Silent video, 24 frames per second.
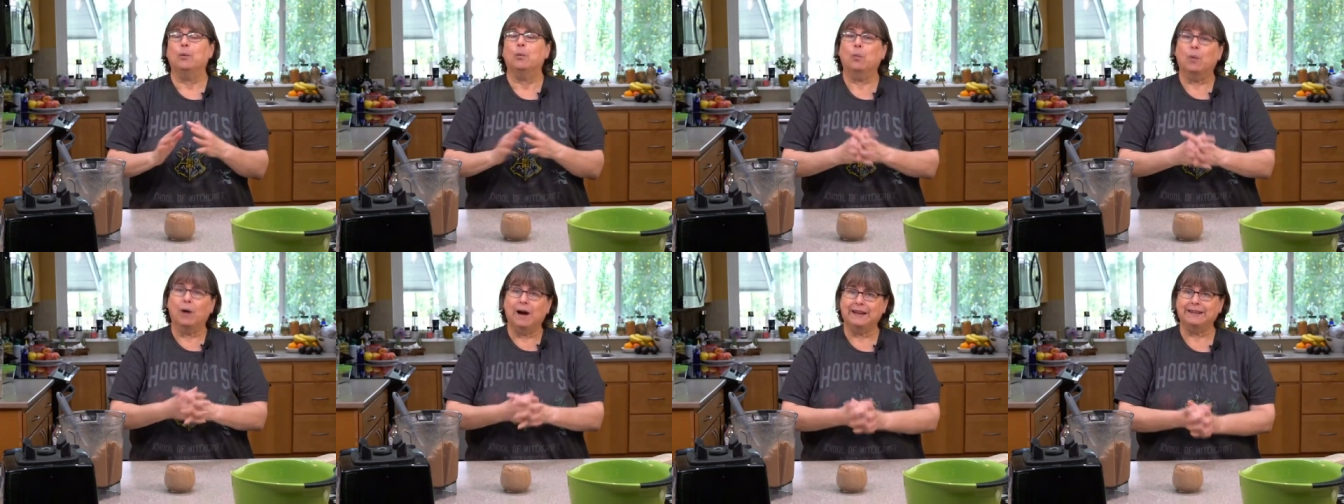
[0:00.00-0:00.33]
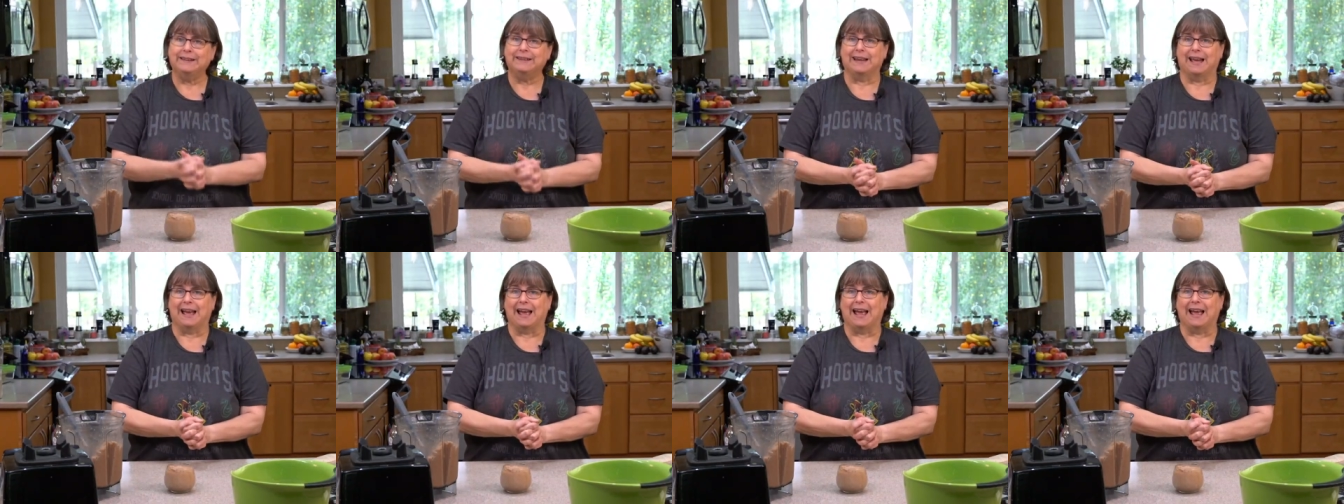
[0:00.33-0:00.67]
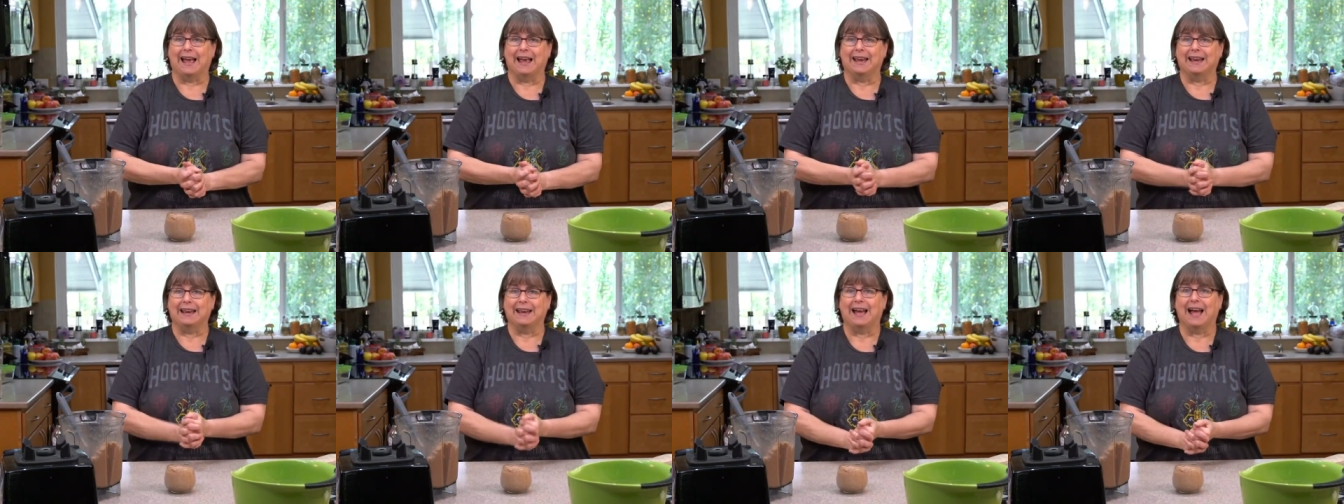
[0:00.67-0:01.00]
One
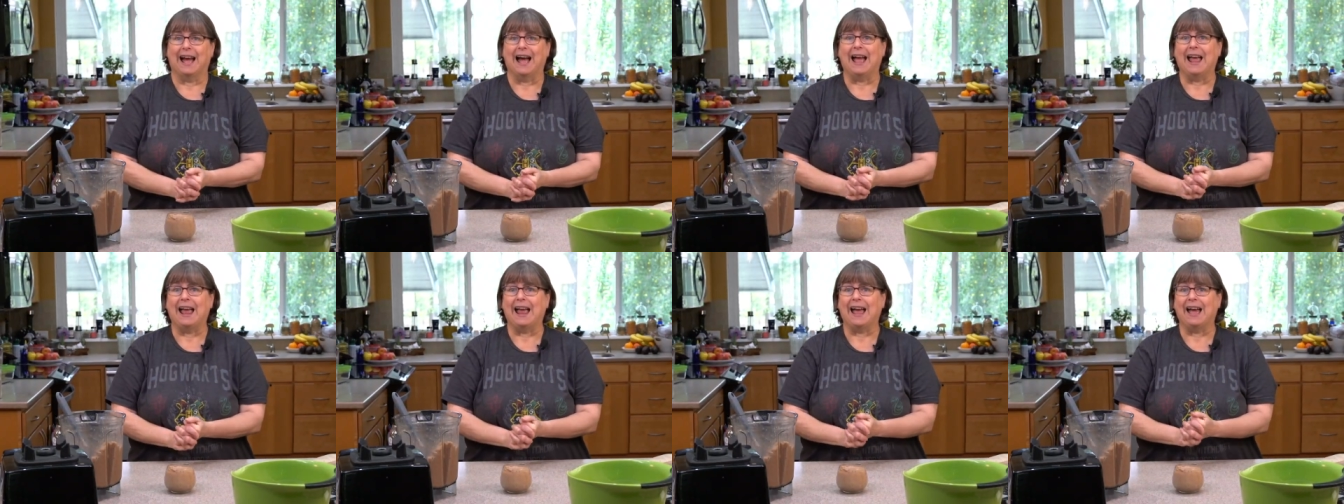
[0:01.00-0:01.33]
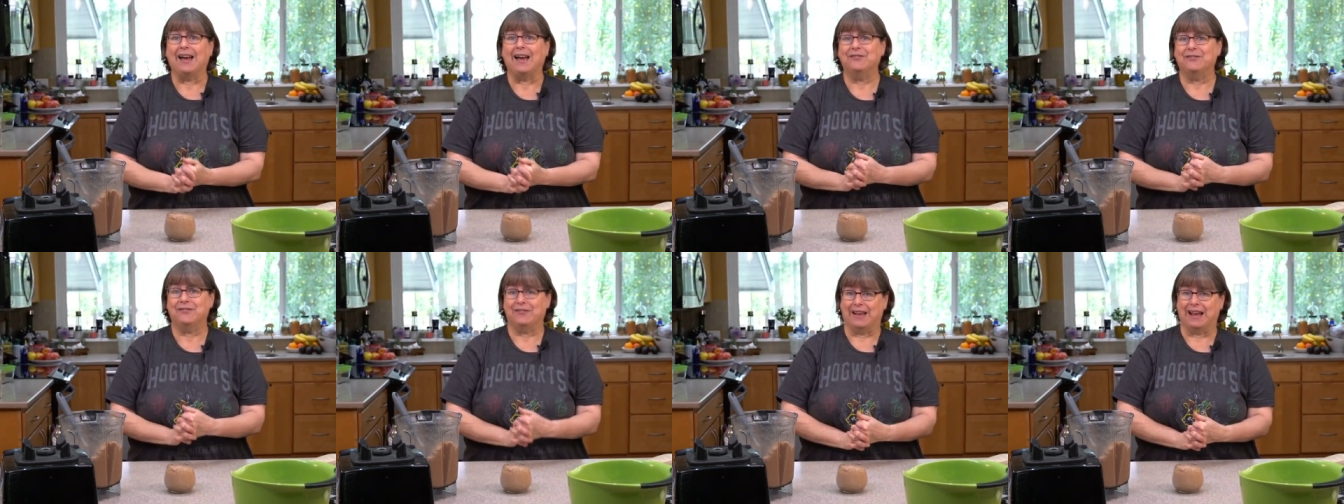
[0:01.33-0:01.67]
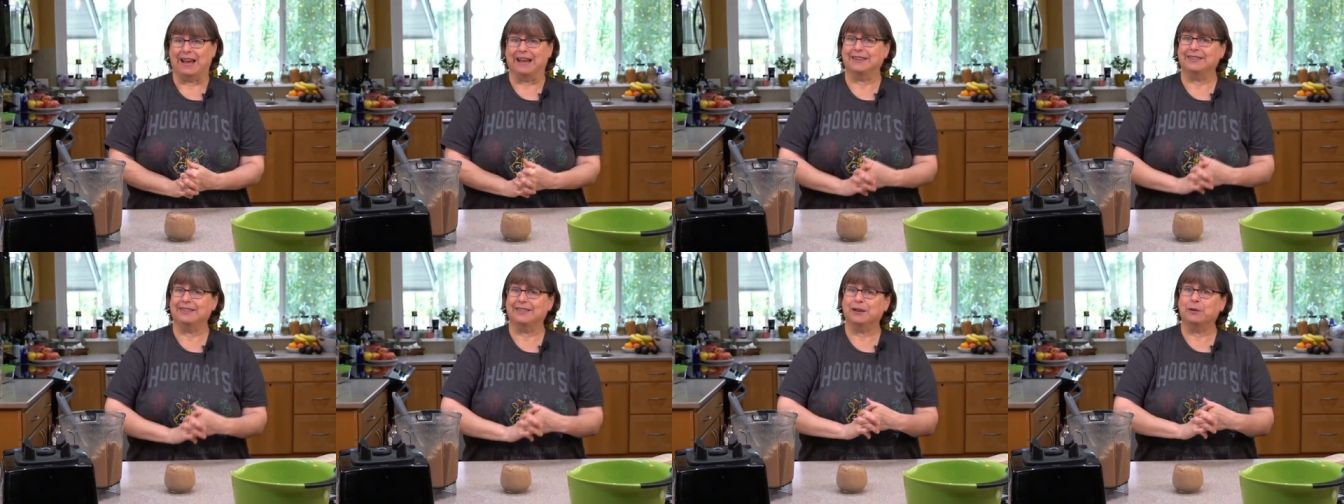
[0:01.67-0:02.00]
day, I have
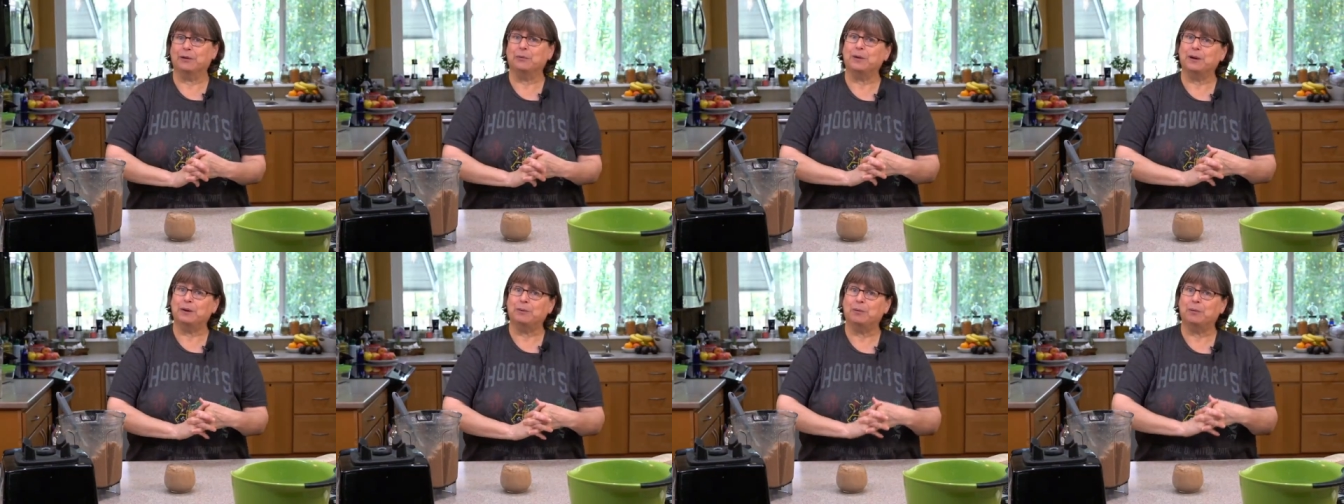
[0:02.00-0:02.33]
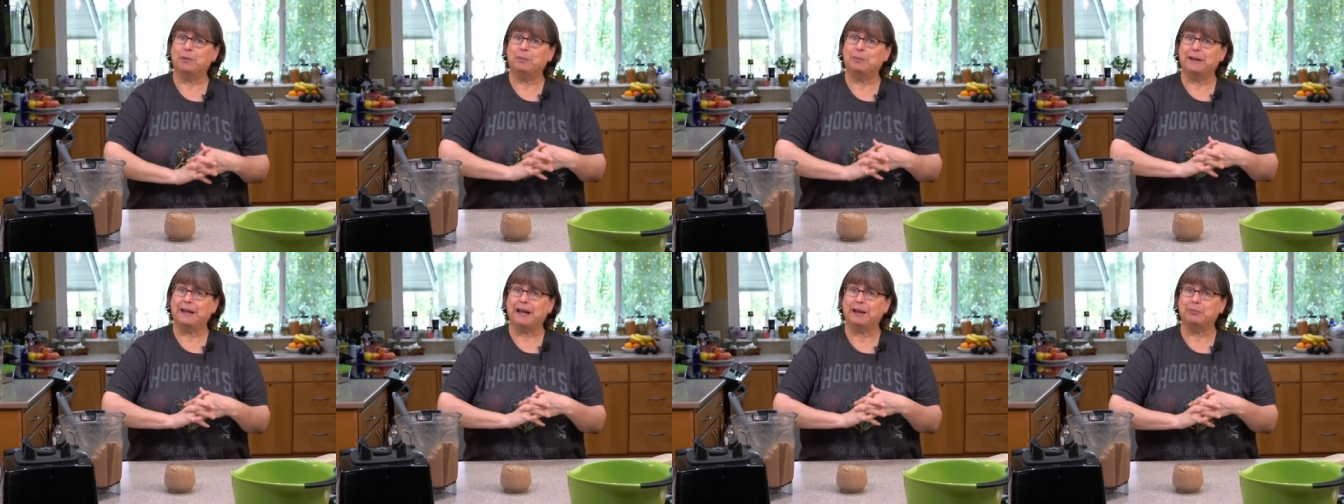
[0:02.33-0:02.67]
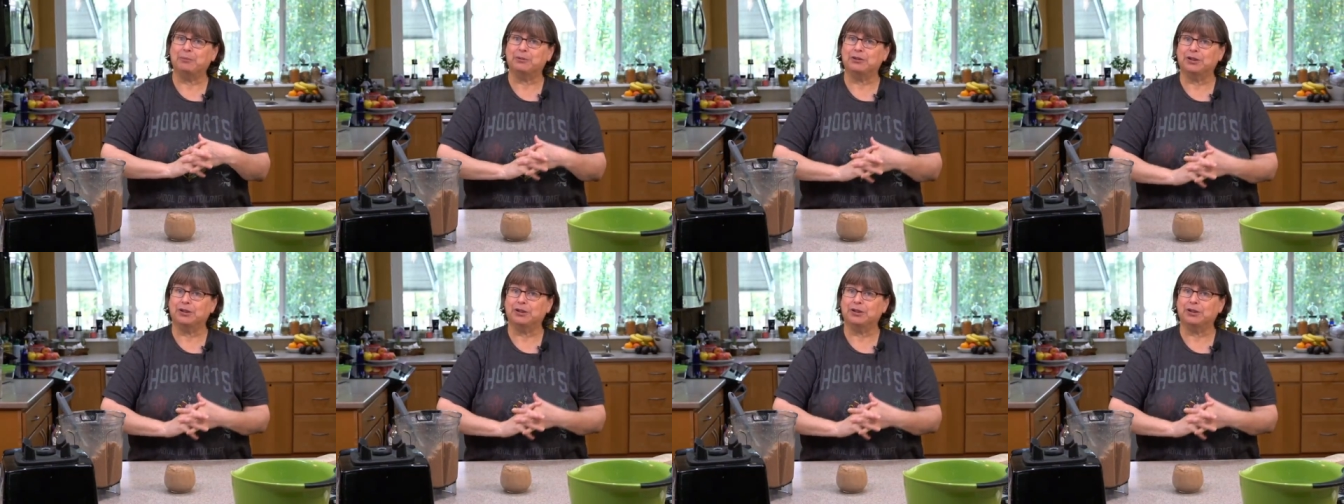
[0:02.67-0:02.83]
faith that we will be able